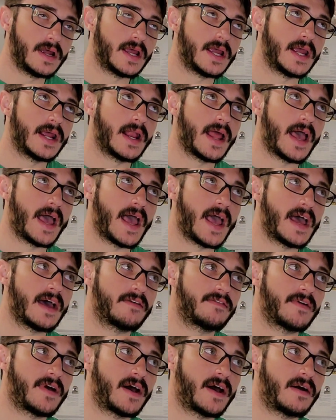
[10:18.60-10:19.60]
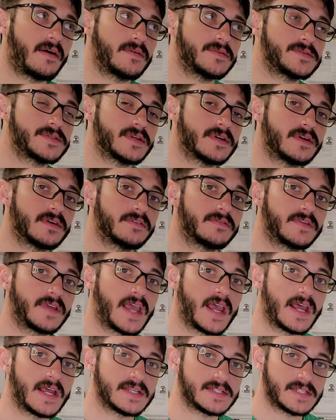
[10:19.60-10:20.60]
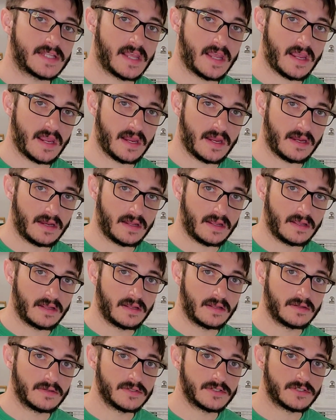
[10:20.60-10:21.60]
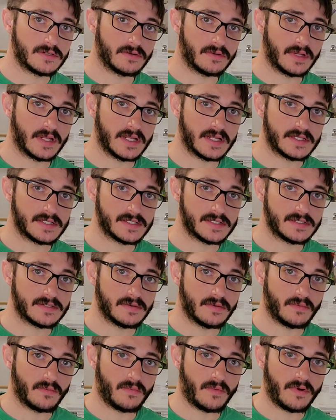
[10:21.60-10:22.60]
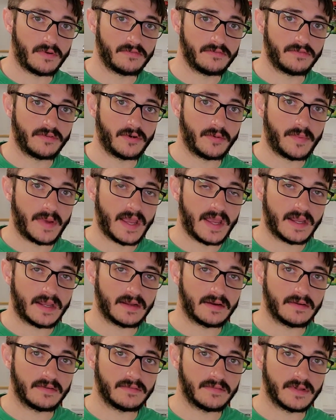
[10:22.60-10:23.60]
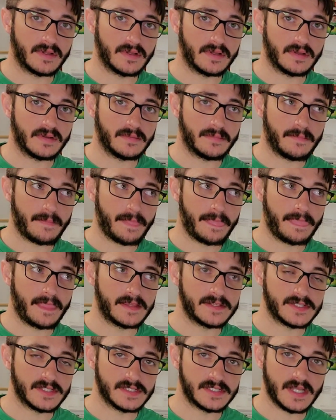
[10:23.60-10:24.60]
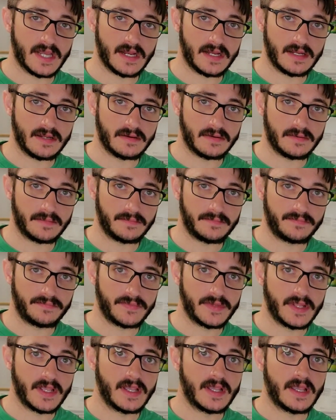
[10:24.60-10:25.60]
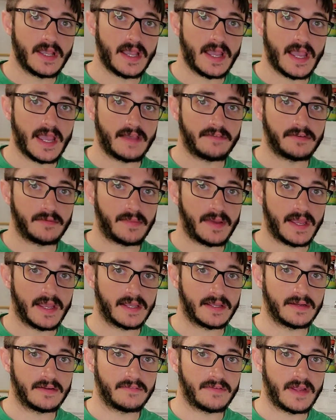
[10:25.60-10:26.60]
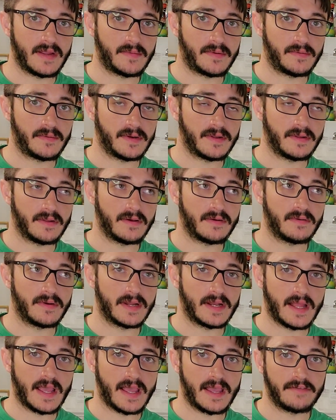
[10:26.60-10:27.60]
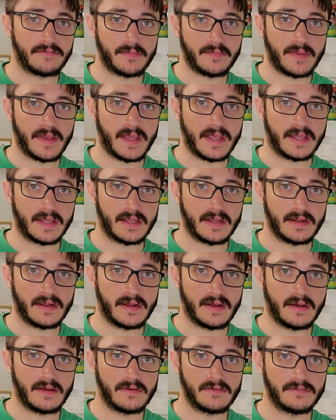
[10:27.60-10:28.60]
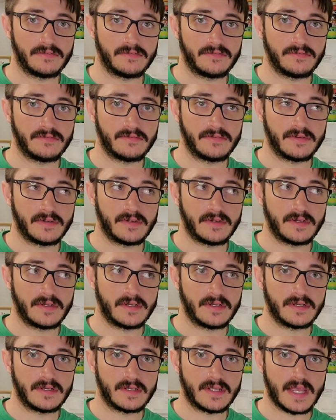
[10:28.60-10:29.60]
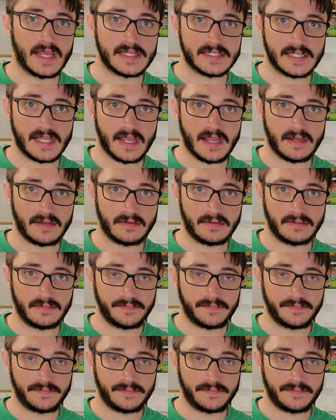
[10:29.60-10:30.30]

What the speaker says: and a 1/2 ounce of Cascade. So that's 1 full packet of the Centennial, 1/2 a packet of Amarillo, and 1/2 a packet of Cascade.